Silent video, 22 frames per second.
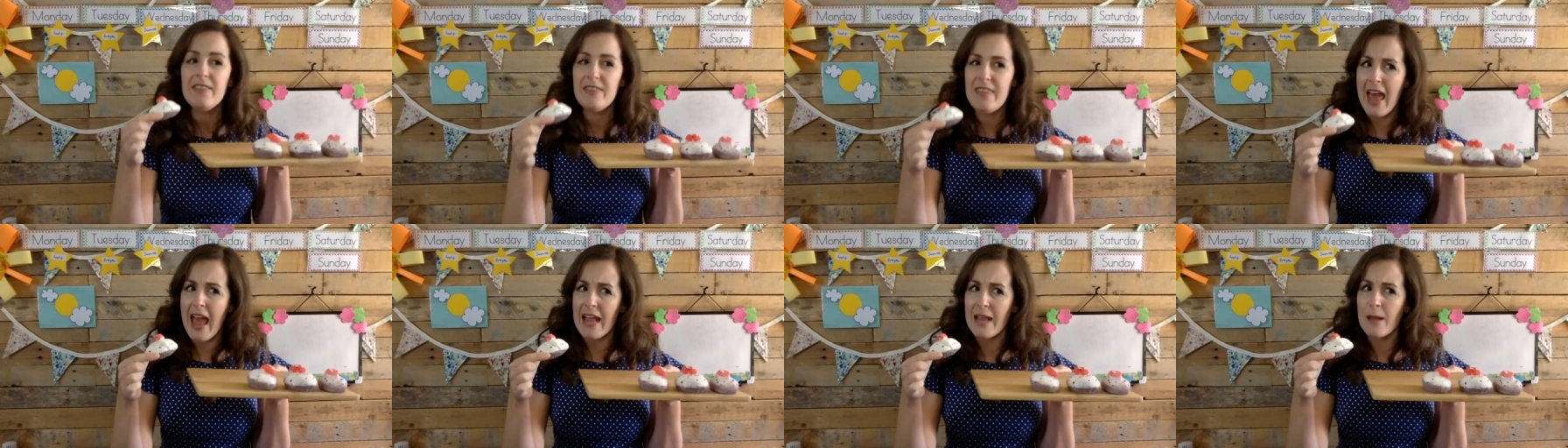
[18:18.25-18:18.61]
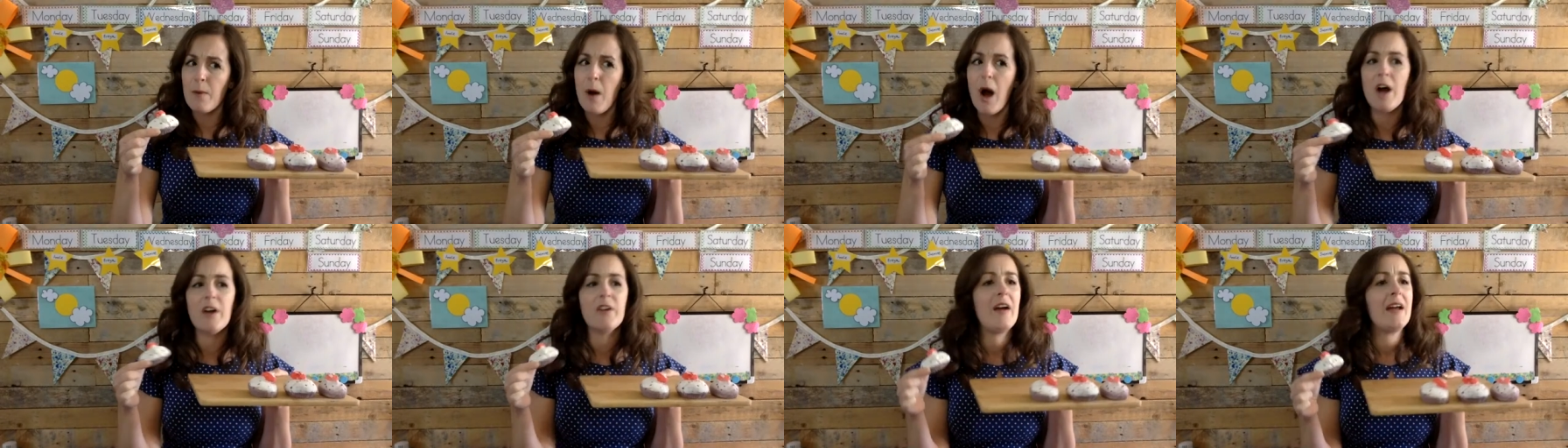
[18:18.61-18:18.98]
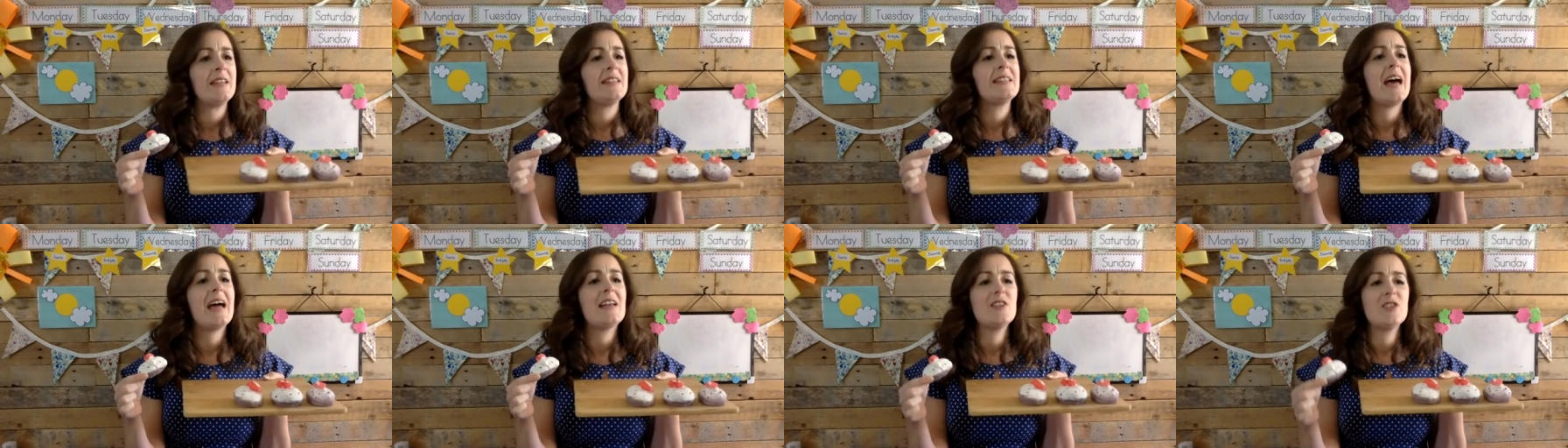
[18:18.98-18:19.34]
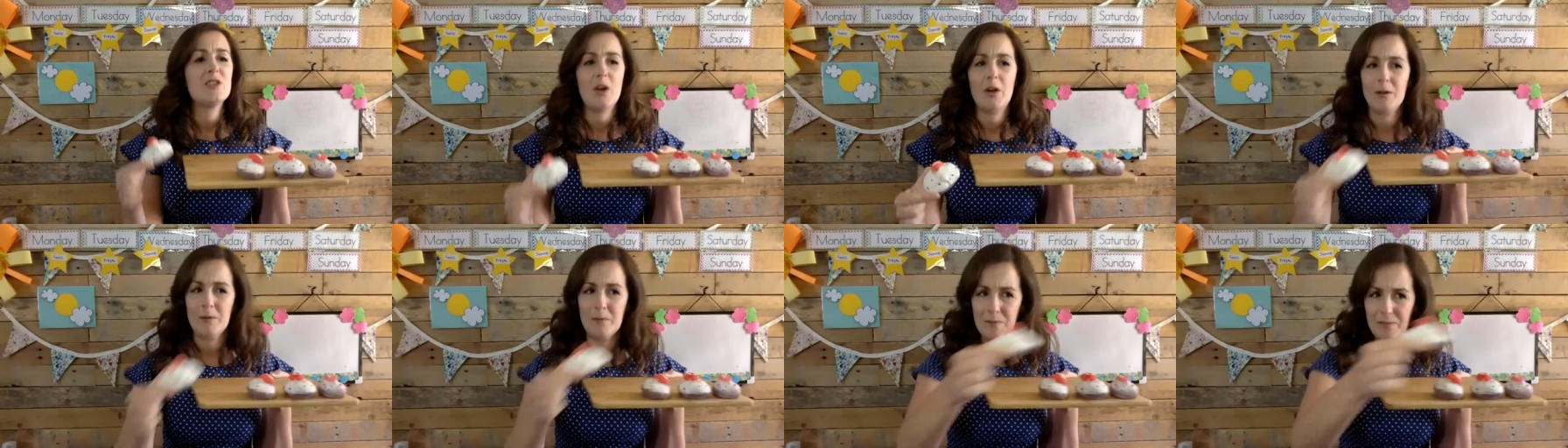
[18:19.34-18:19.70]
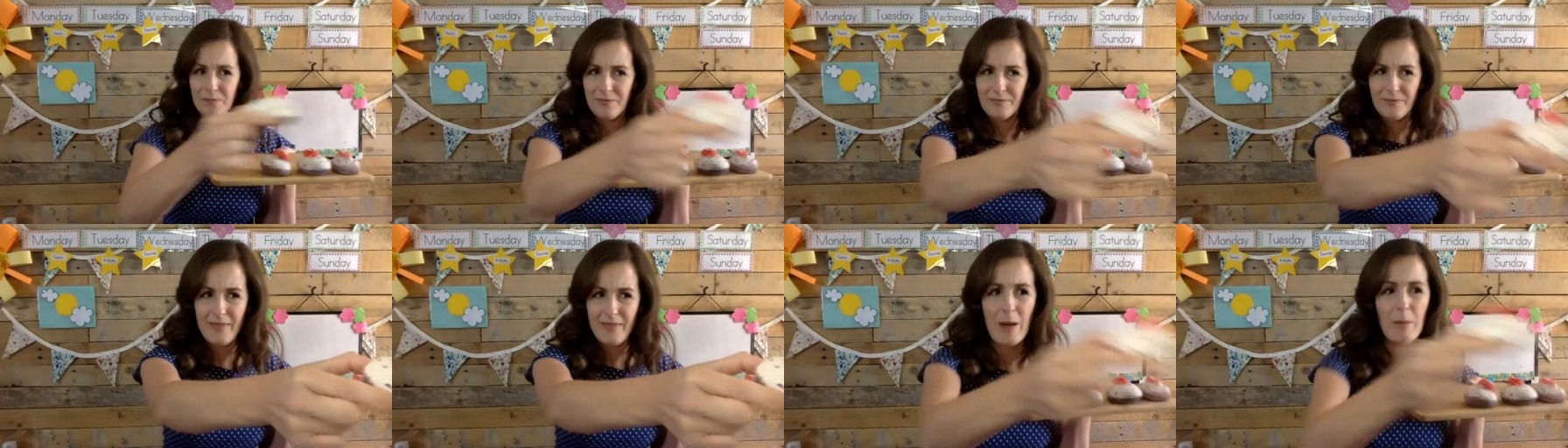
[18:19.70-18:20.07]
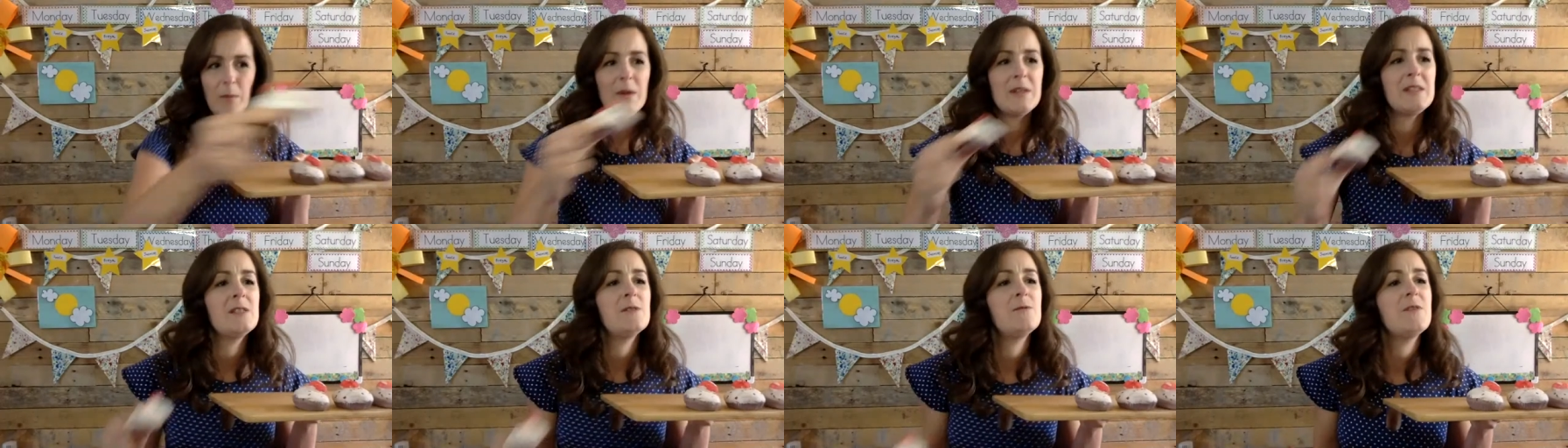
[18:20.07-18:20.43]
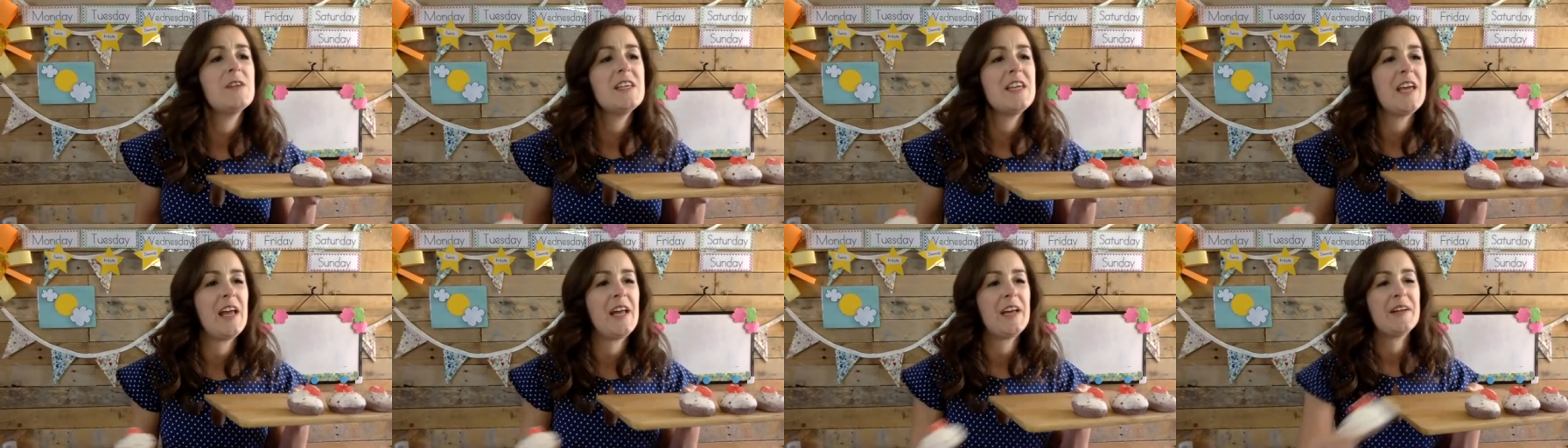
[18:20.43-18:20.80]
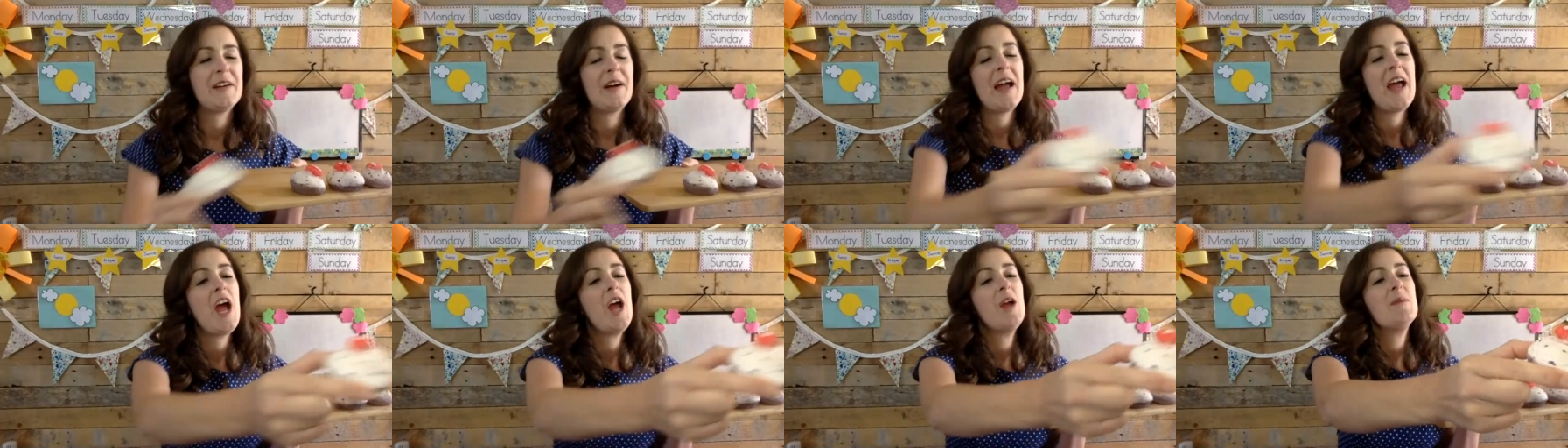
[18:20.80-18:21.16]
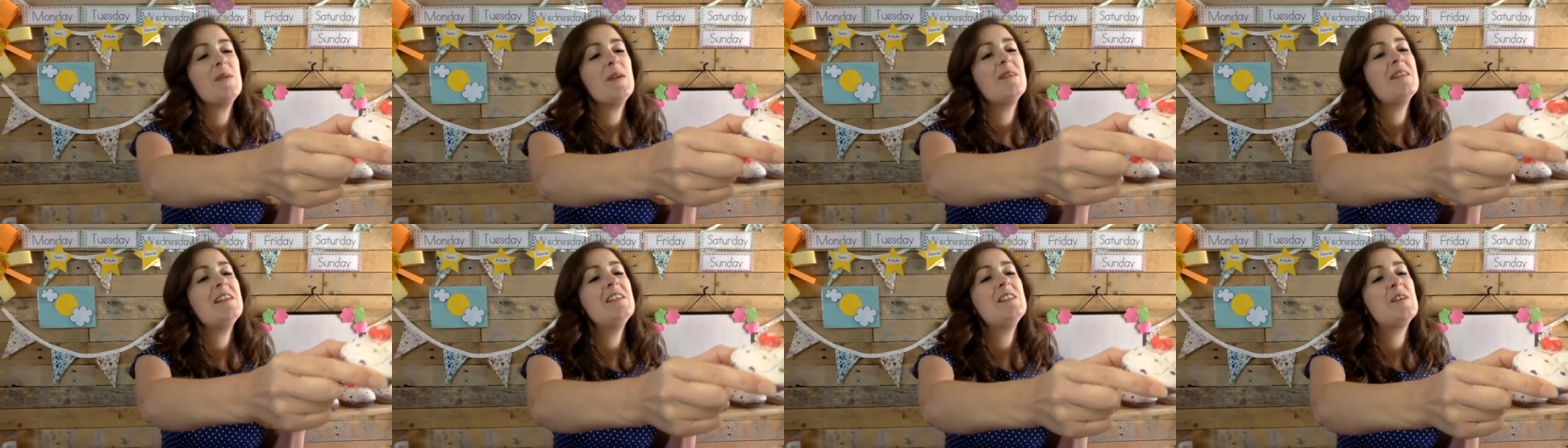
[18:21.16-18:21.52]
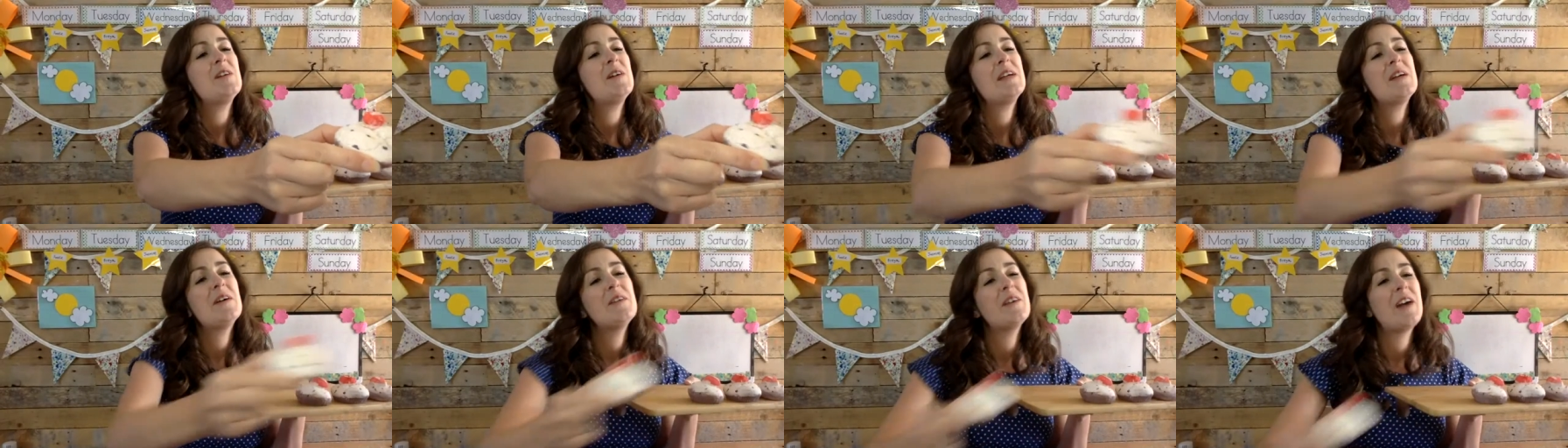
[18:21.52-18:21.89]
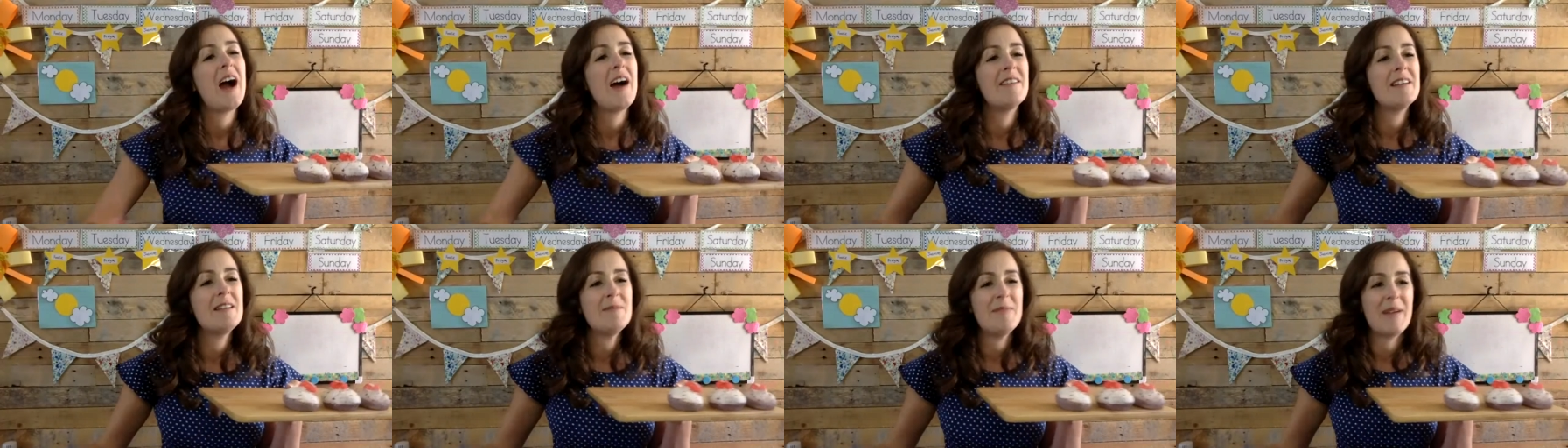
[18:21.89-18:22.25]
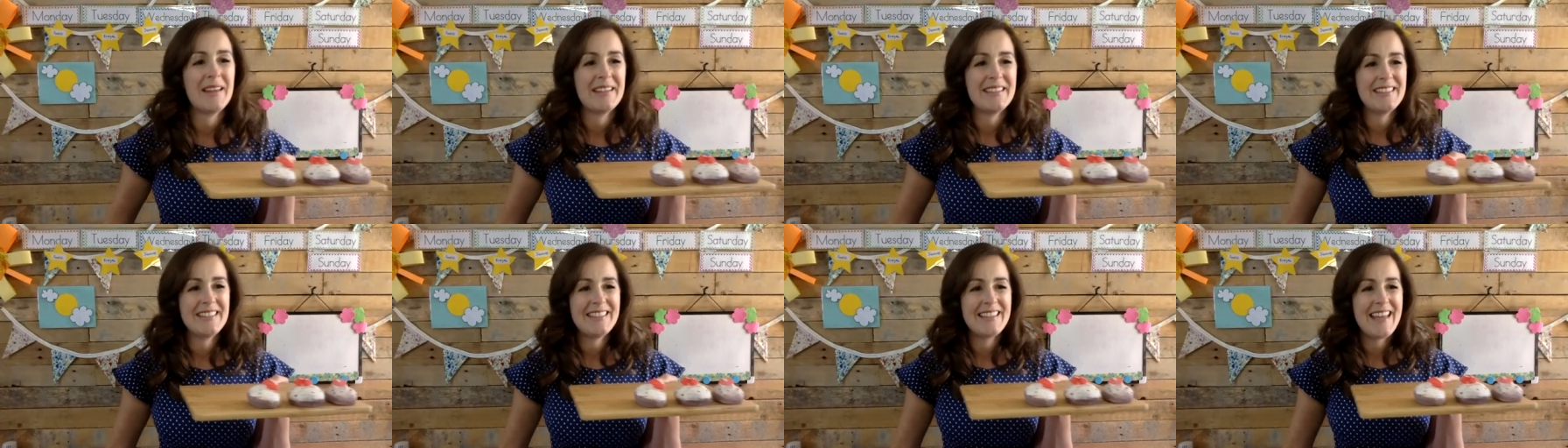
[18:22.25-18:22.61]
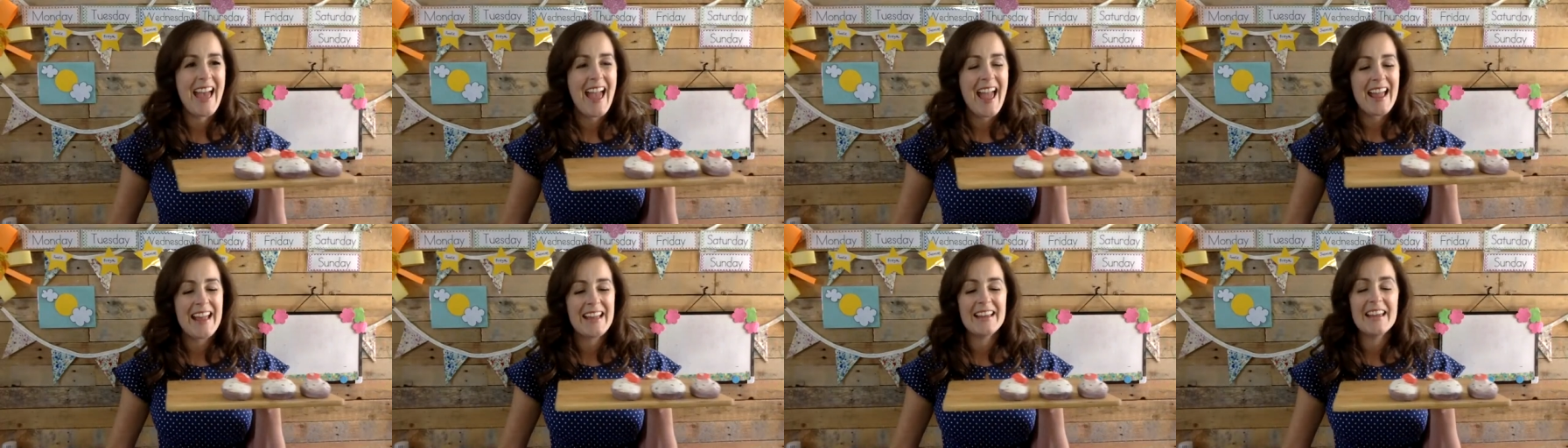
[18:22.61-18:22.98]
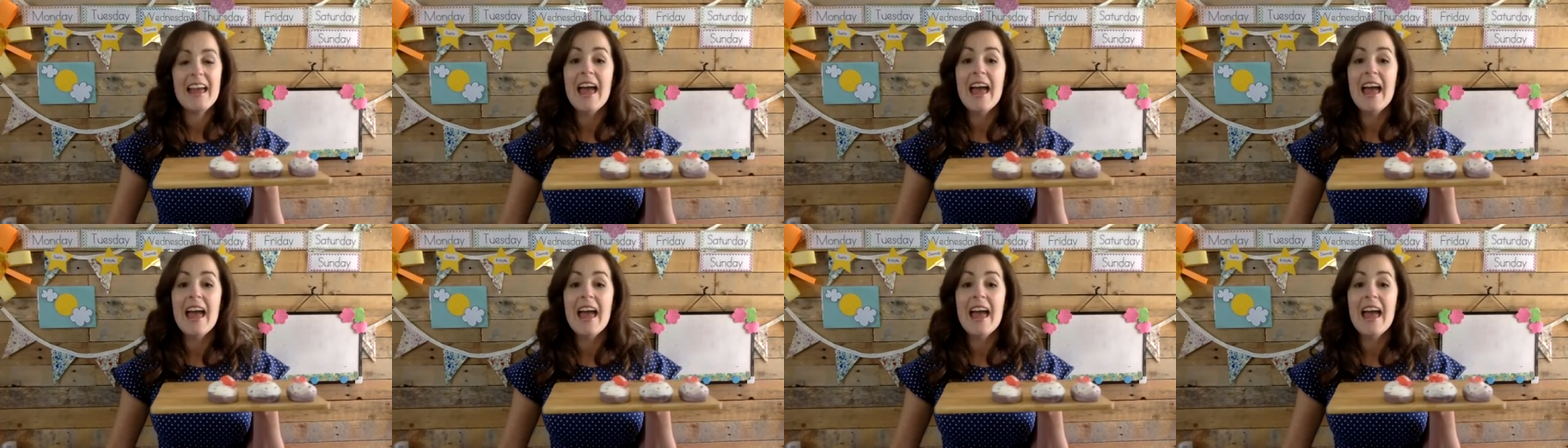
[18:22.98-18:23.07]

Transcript: There you are, Grandad John. That one's for you. I hope you enjoy your currant bun today.